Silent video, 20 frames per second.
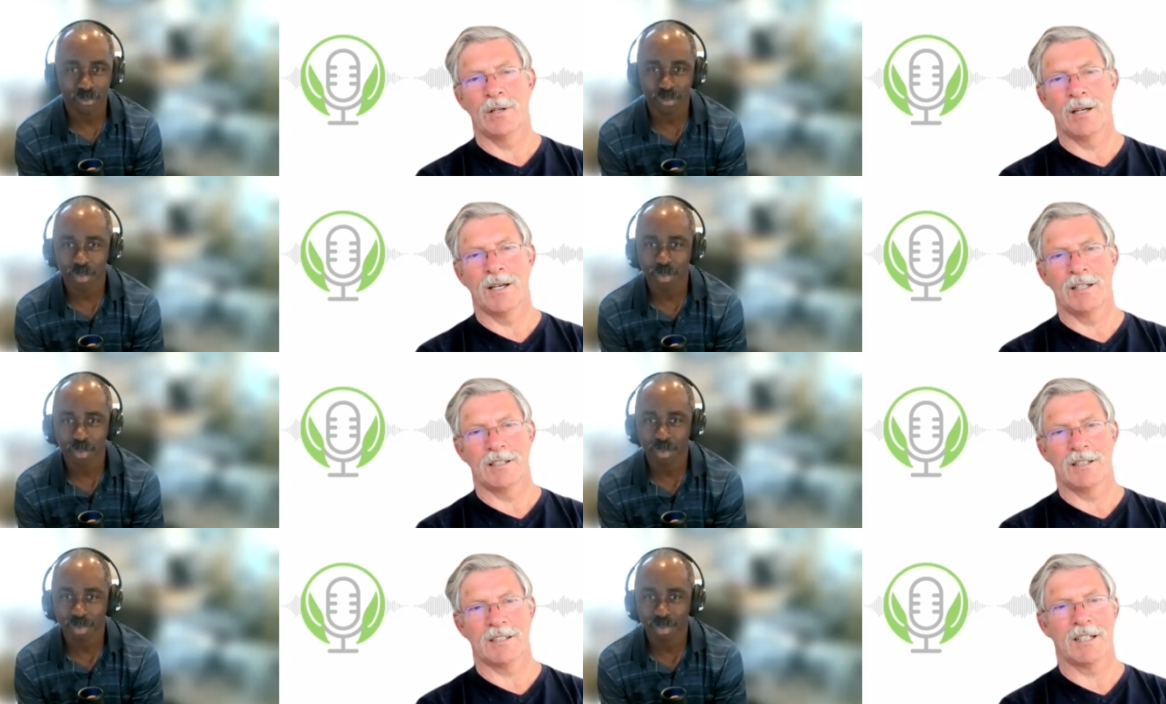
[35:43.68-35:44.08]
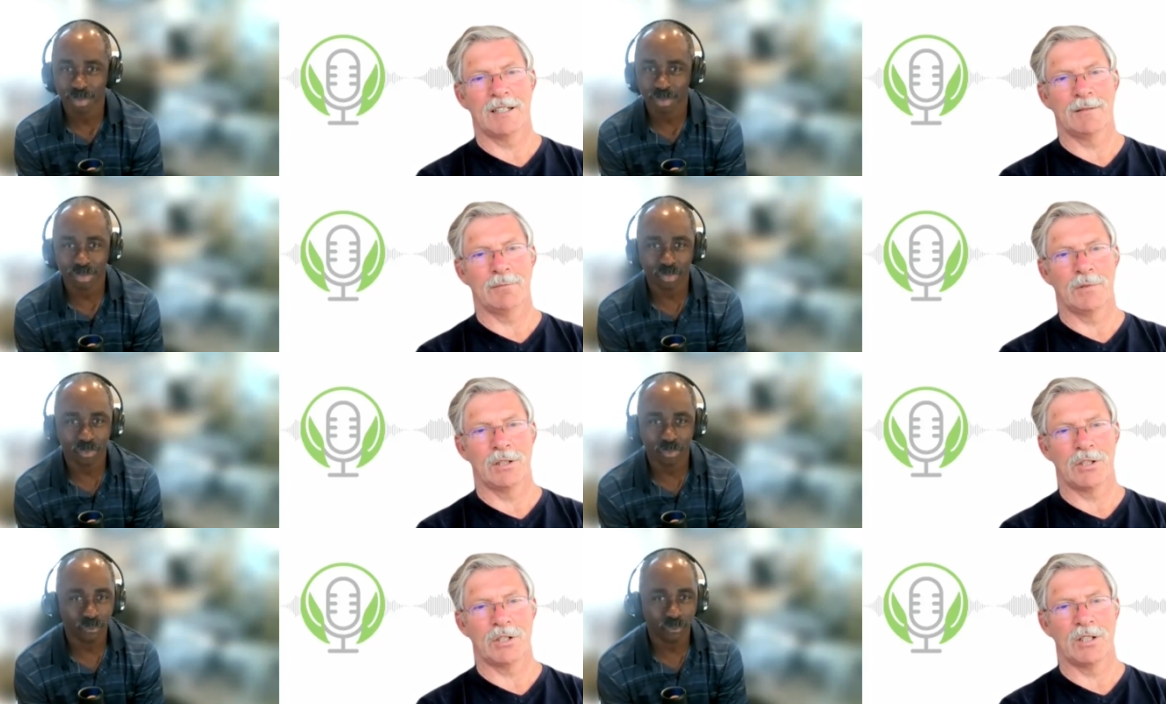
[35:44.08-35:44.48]
Speaker 1: you had a
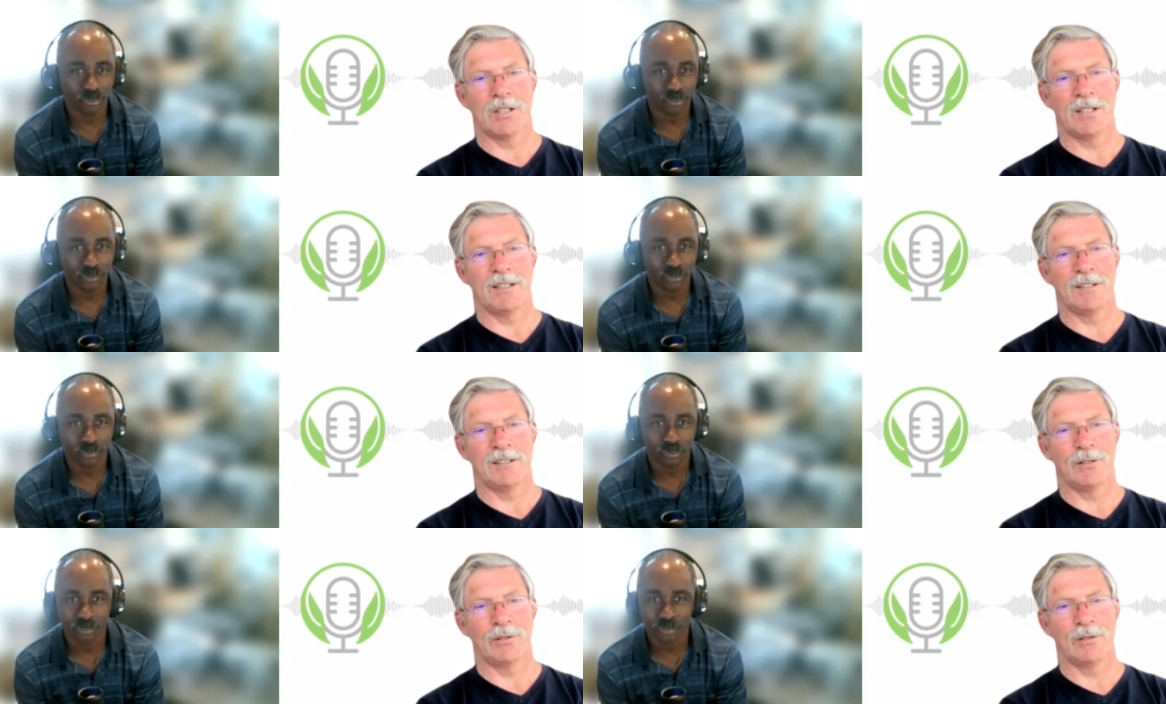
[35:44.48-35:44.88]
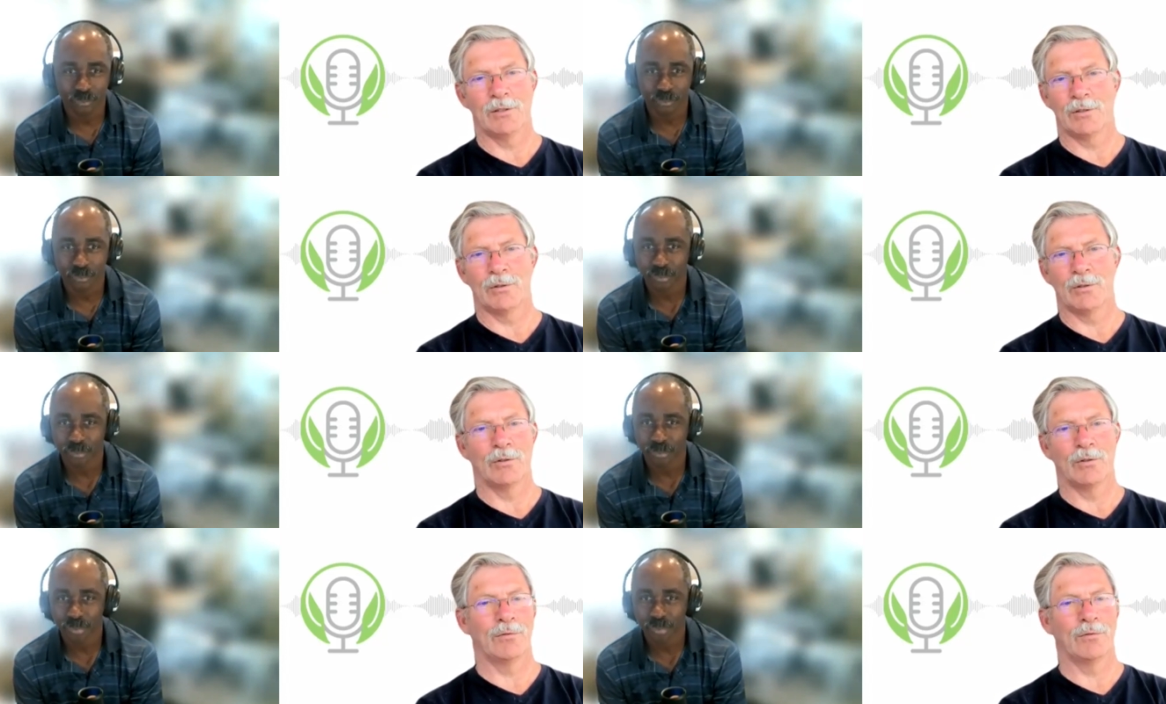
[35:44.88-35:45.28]
time machine, you
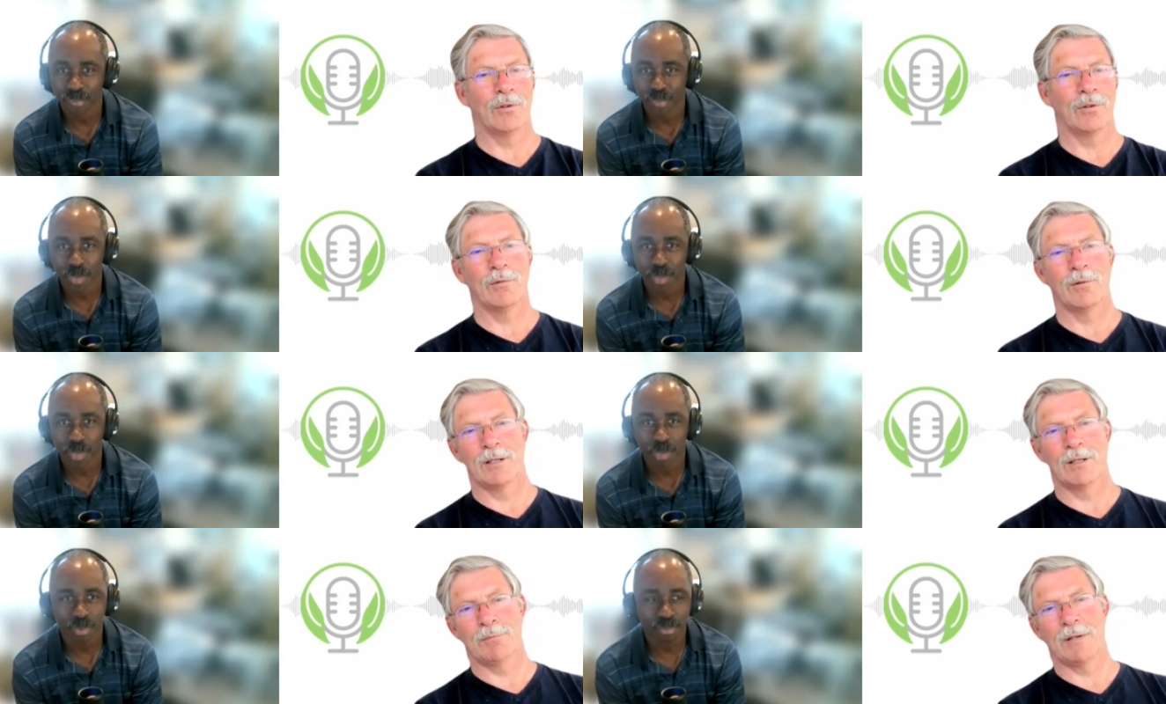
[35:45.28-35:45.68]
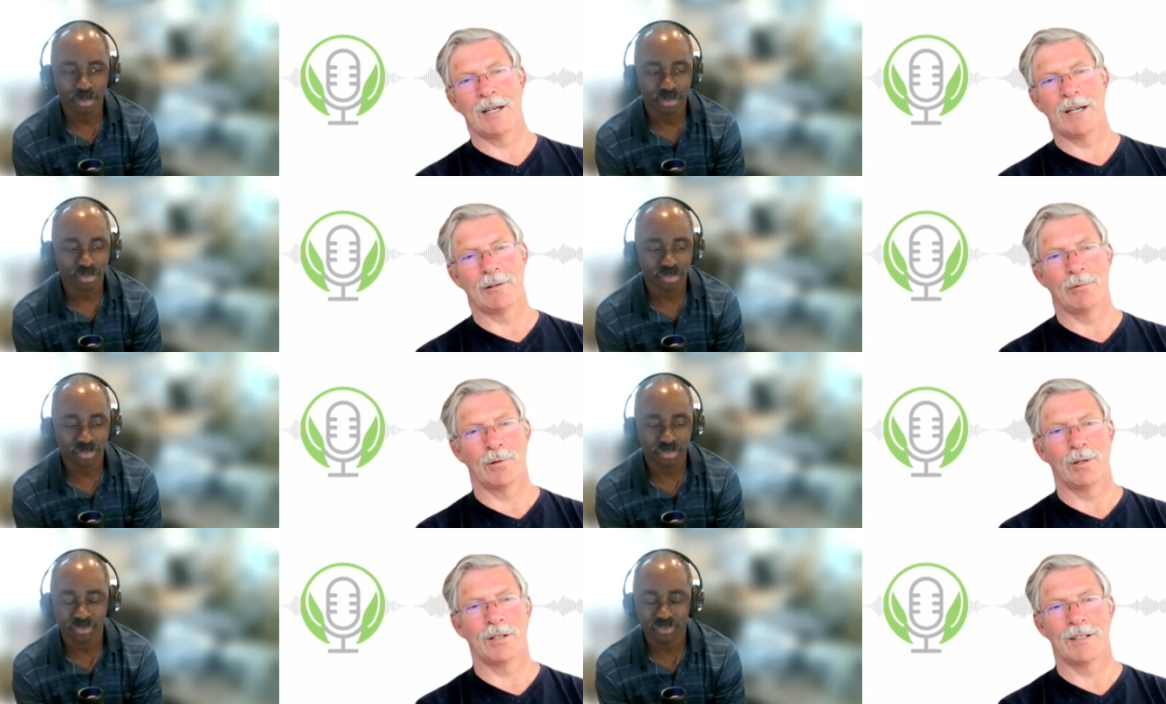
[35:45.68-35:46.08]
could go forward,
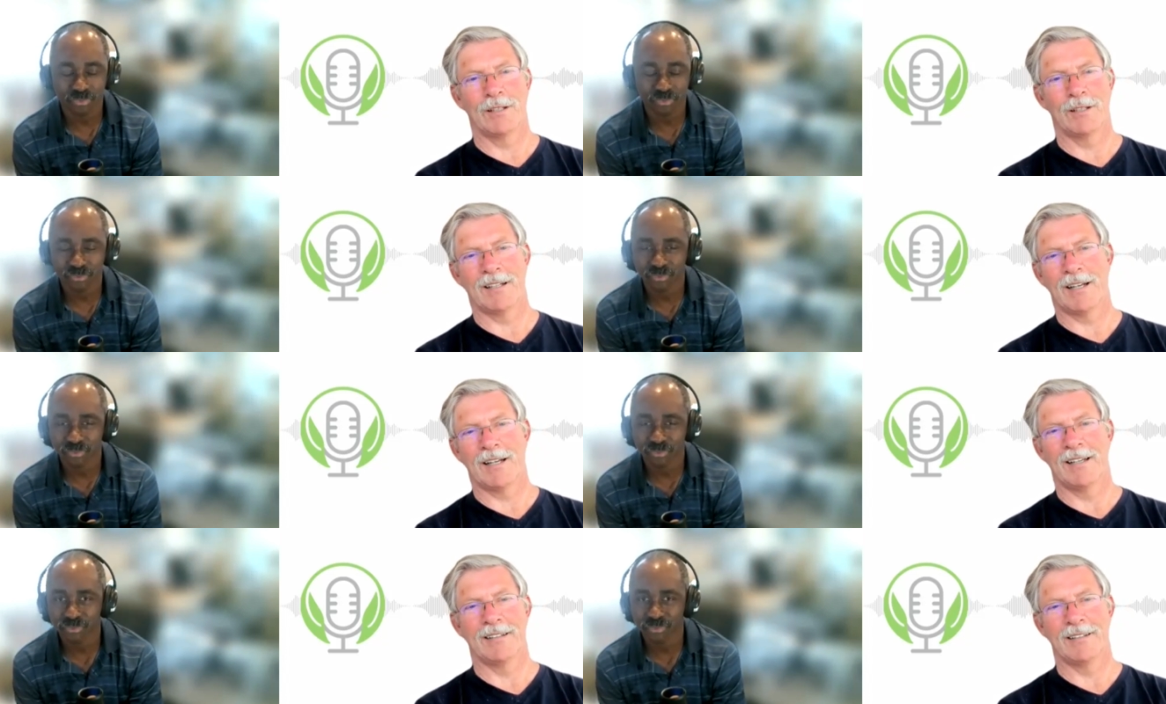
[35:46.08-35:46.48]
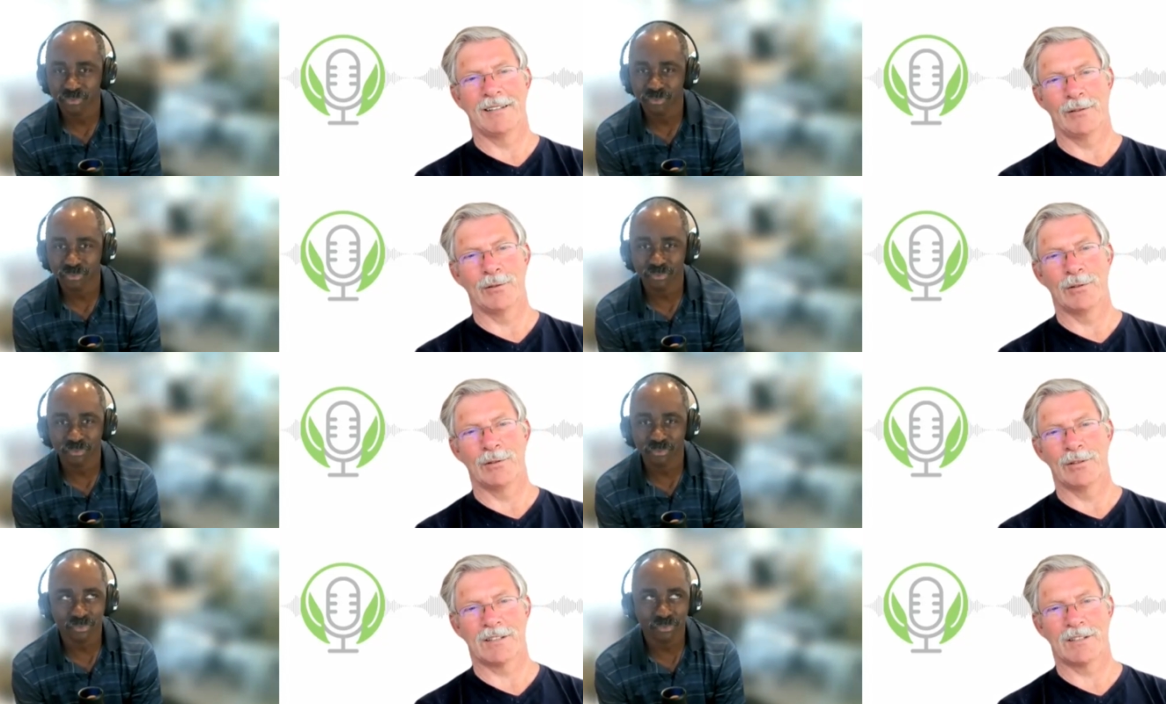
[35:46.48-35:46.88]
backward, in
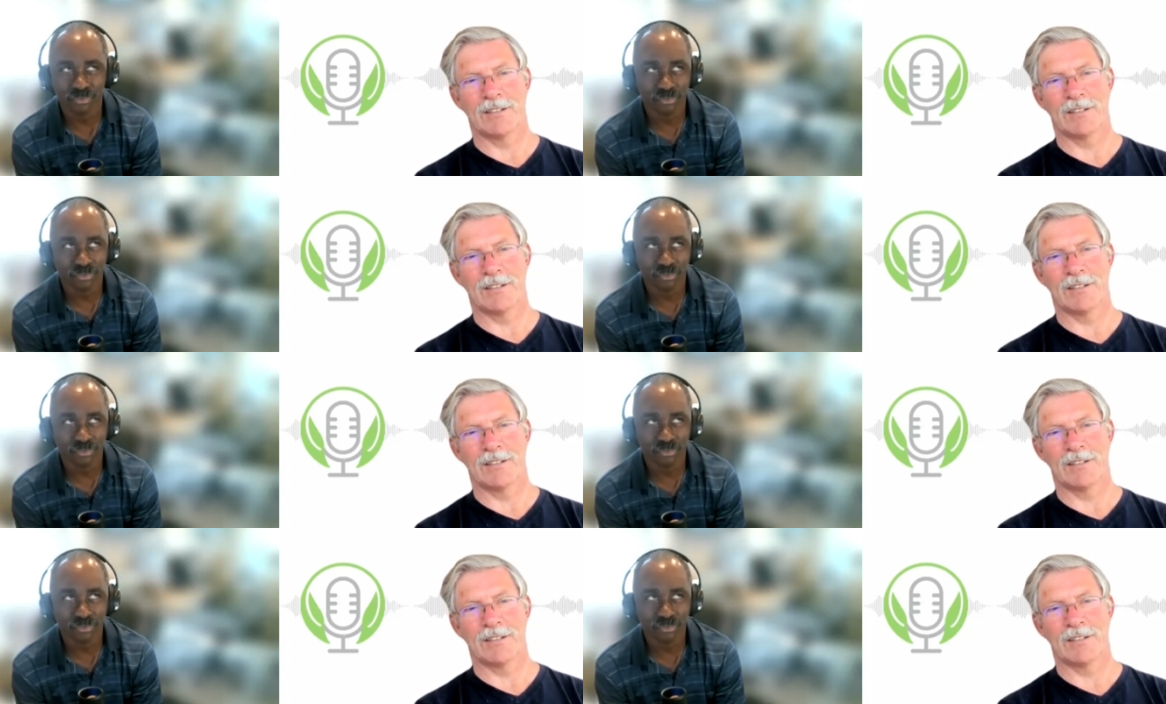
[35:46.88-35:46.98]
good